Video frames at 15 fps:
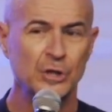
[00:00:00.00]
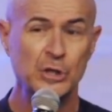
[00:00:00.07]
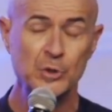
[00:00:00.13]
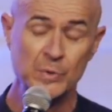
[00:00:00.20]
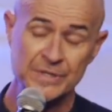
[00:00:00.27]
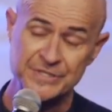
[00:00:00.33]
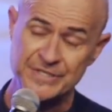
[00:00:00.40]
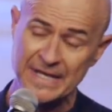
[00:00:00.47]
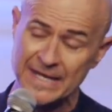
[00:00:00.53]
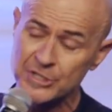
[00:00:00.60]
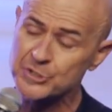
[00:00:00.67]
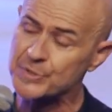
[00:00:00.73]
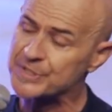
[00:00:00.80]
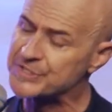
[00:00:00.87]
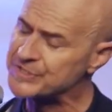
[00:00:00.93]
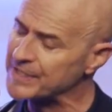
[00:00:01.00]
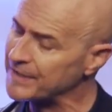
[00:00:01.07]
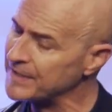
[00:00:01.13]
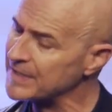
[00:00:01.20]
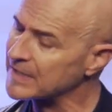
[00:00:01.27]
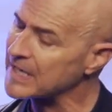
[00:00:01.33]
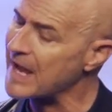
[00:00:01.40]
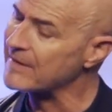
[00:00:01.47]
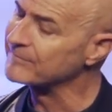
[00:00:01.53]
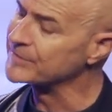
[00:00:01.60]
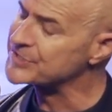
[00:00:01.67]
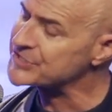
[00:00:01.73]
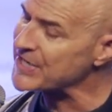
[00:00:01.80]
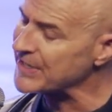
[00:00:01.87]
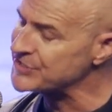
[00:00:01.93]
who was interested in a
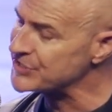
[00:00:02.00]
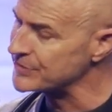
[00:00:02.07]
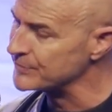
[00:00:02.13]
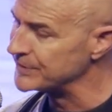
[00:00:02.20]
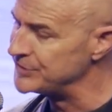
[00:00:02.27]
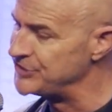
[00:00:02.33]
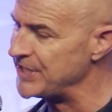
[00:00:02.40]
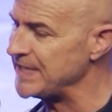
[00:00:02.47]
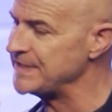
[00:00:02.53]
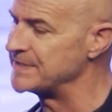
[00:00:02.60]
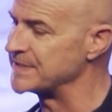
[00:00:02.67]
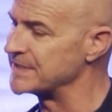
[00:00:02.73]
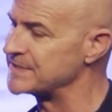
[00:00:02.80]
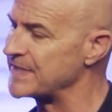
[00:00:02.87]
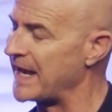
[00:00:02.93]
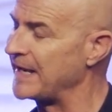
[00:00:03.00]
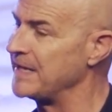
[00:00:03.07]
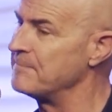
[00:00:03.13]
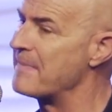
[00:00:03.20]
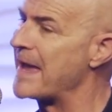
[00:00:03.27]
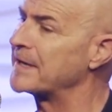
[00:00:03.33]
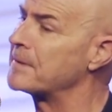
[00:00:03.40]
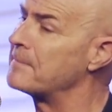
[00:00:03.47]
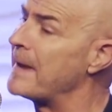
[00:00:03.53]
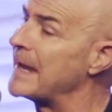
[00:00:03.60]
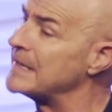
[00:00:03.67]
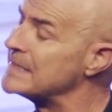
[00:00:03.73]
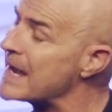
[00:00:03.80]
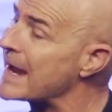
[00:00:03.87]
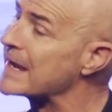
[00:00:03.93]
conversation with Jesus, and he met him
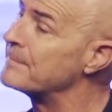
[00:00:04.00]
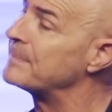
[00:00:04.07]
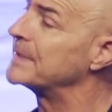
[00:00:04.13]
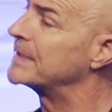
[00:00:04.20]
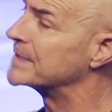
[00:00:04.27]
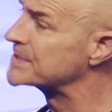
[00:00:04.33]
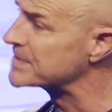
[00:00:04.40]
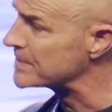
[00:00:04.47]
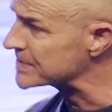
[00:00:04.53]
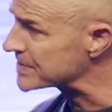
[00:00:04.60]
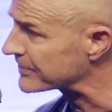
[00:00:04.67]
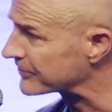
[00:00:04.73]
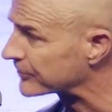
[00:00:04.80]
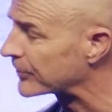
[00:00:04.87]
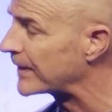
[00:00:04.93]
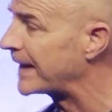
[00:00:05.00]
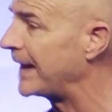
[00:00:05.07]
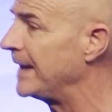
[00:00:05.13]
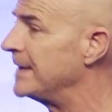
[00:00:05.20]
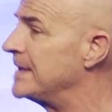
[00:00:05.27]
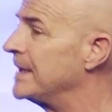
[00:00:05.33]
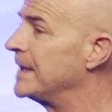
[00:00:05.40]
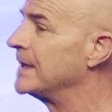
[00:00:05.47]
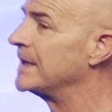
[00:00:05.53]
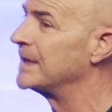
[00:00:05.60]
at night because he was afraid